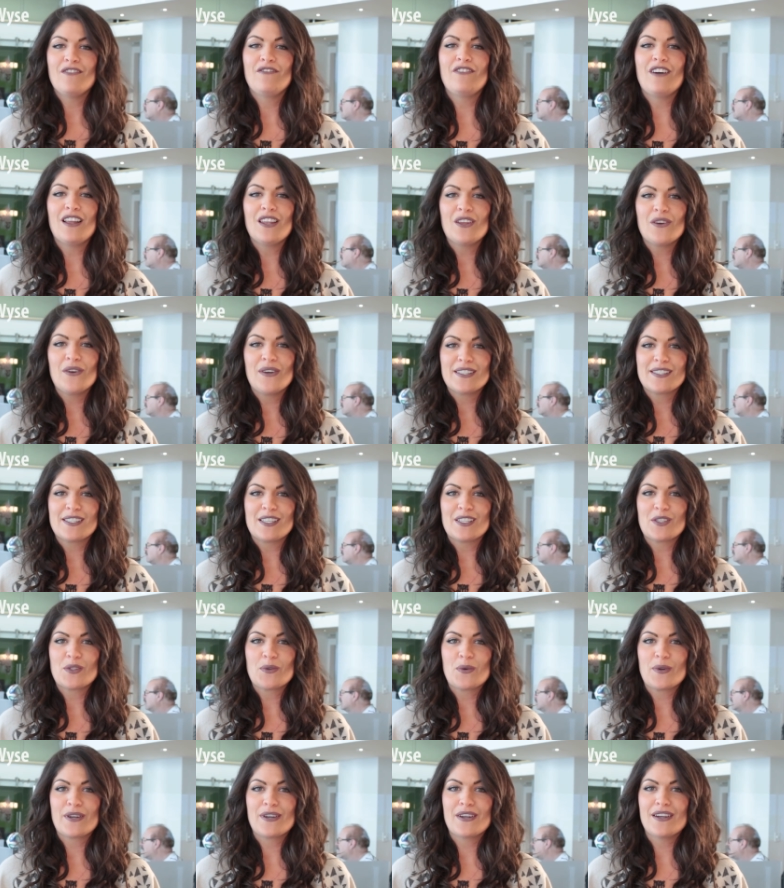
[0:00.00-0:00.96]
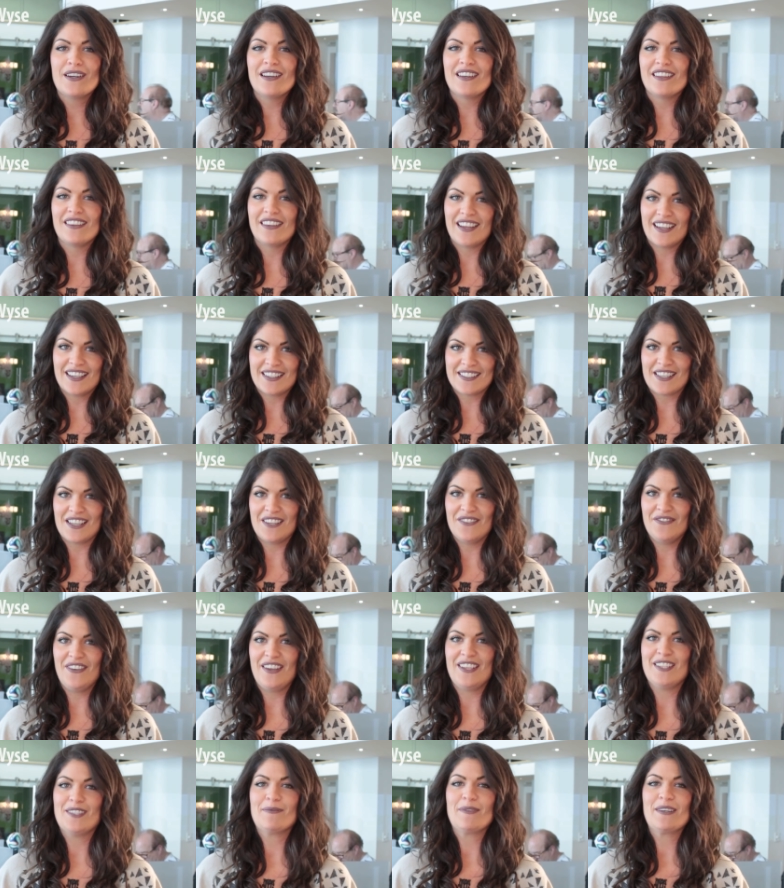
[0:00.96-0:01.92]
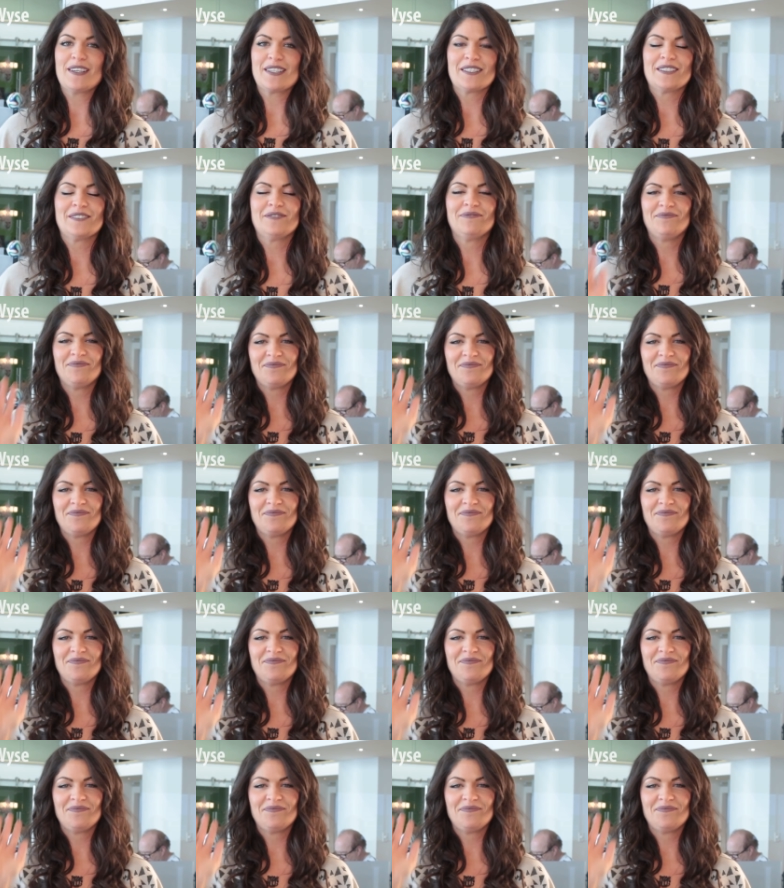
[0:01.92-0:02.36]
Follow us on Twitter and like us on Facebook.